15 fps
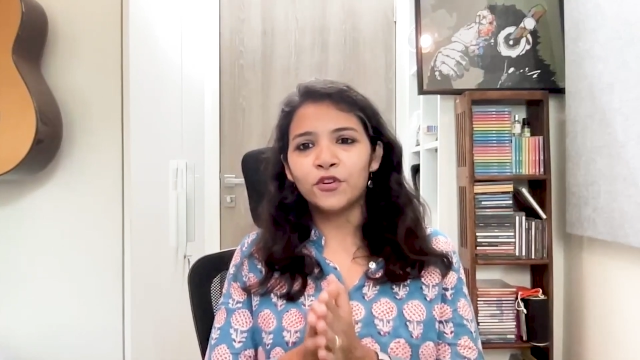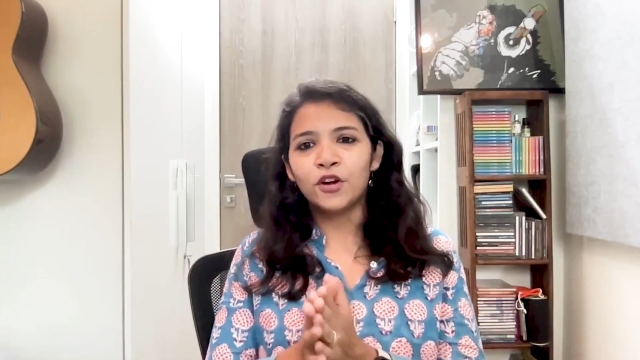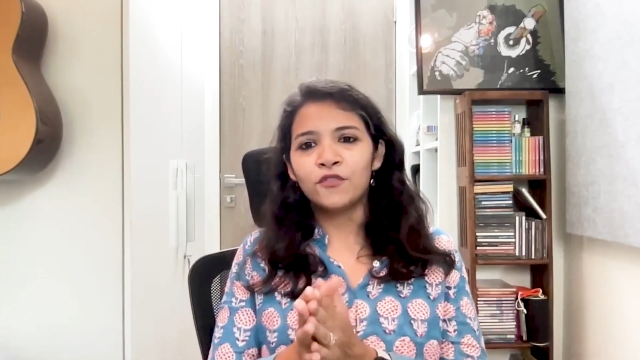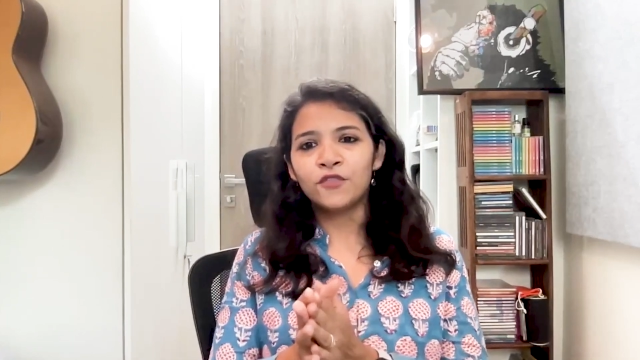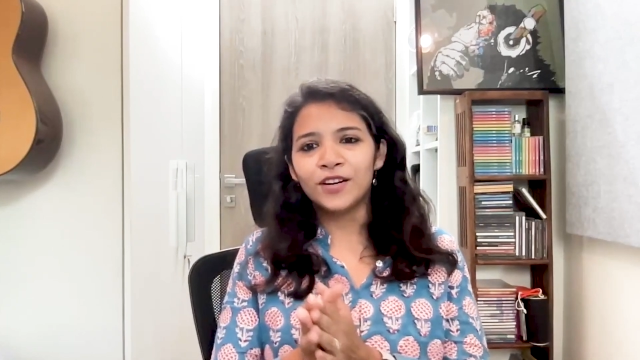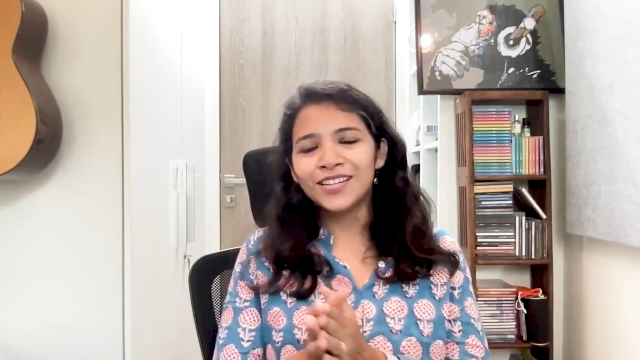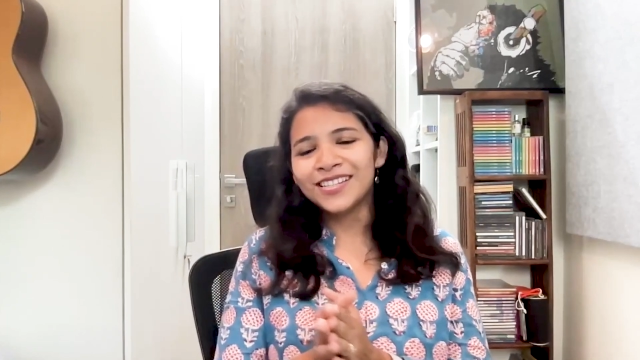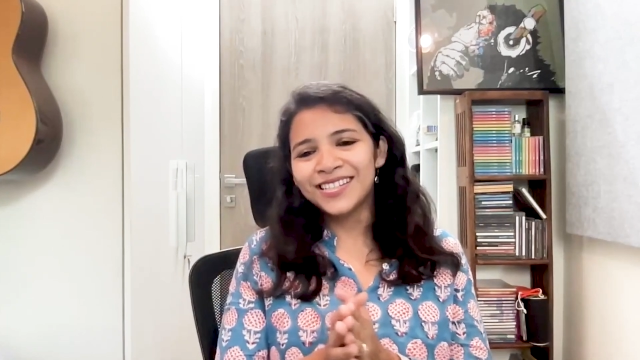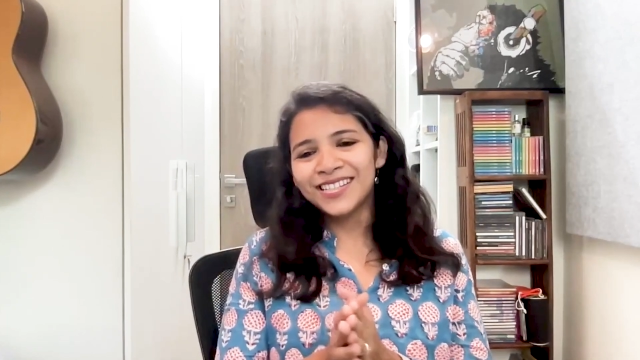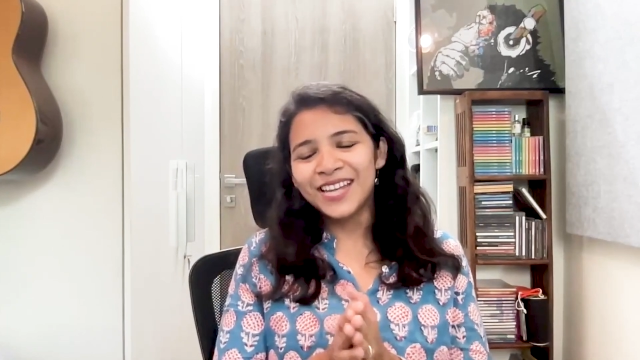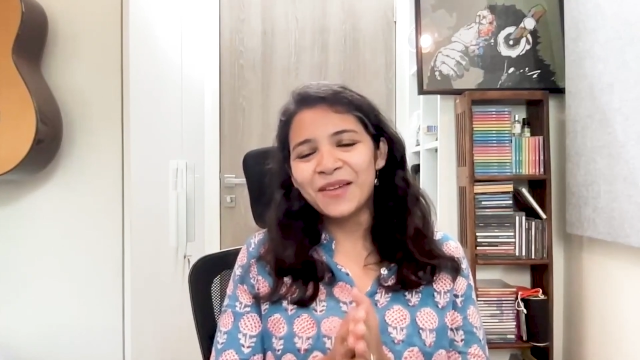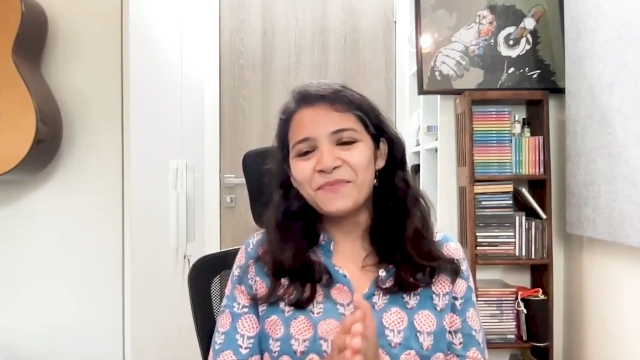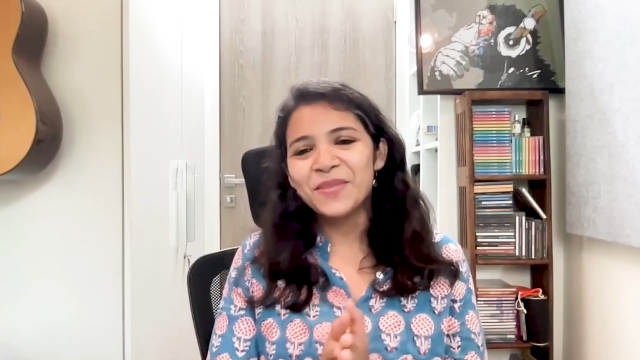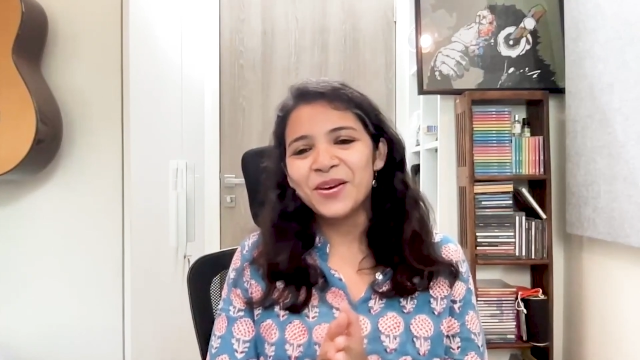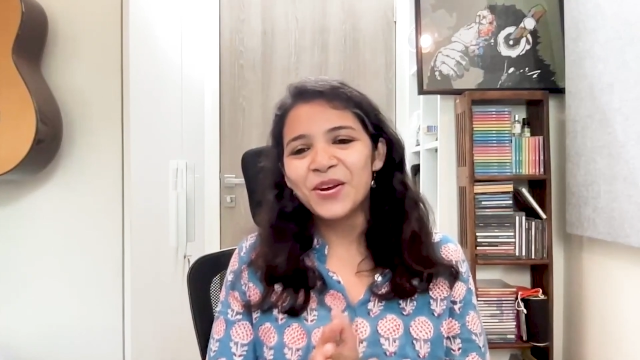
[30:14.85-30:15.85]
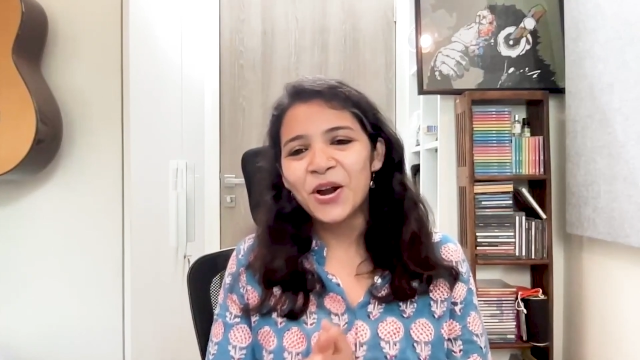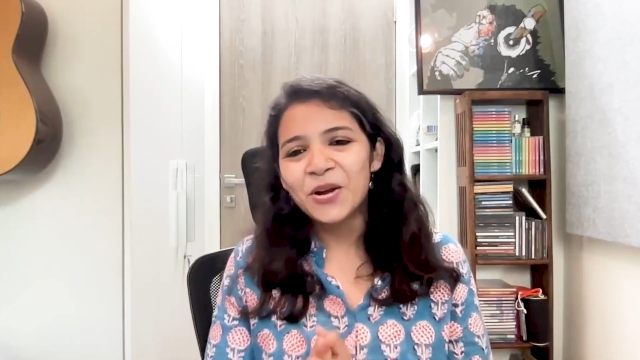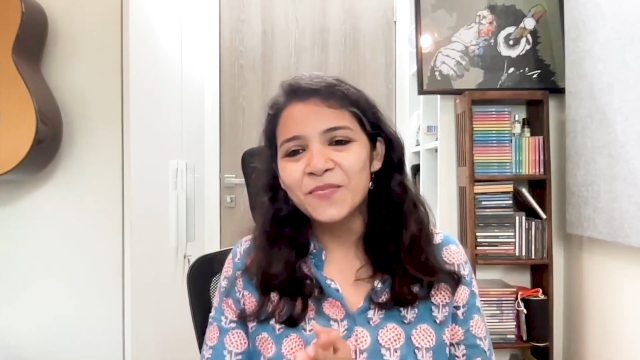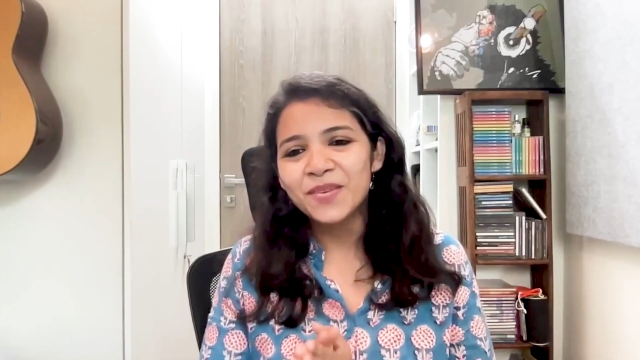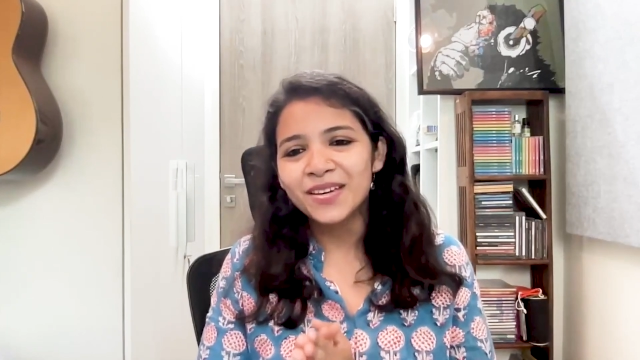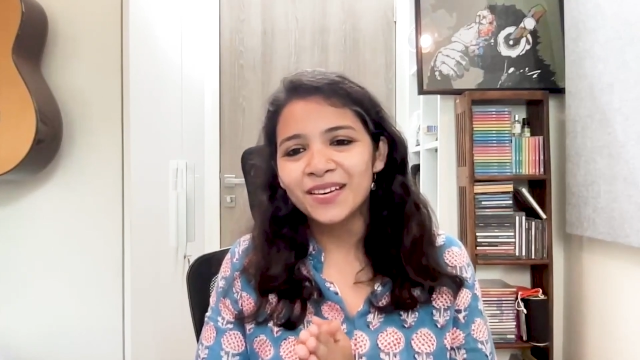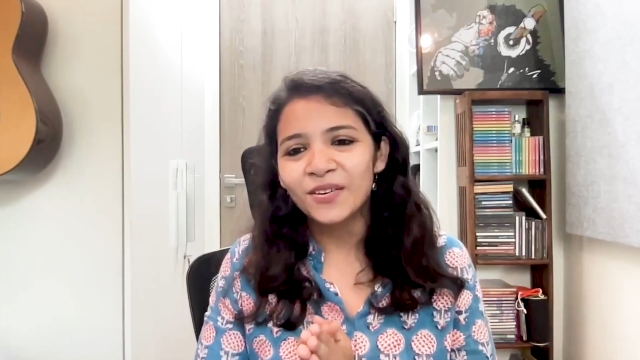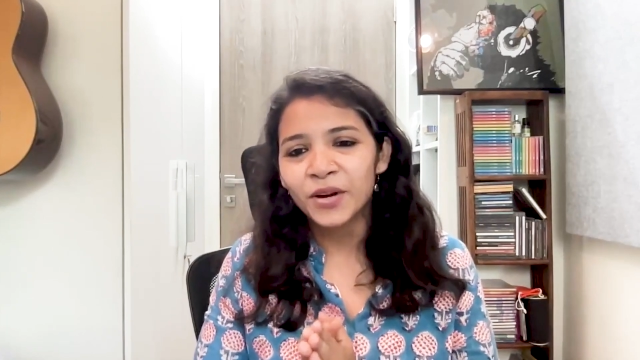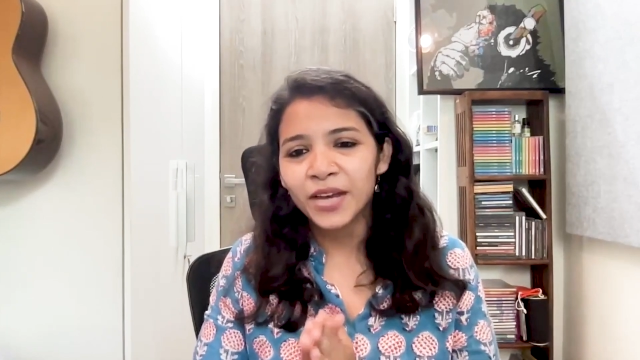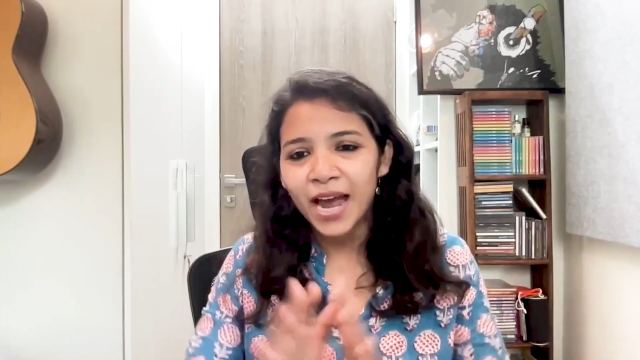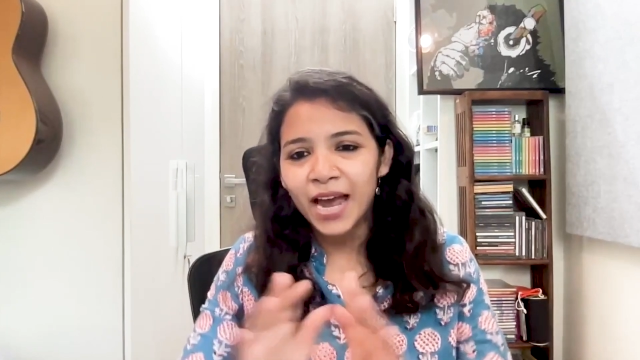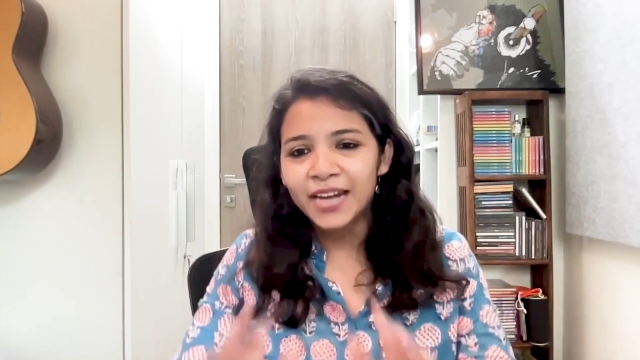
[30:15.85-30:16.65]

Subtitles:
Your first step may not be, okay,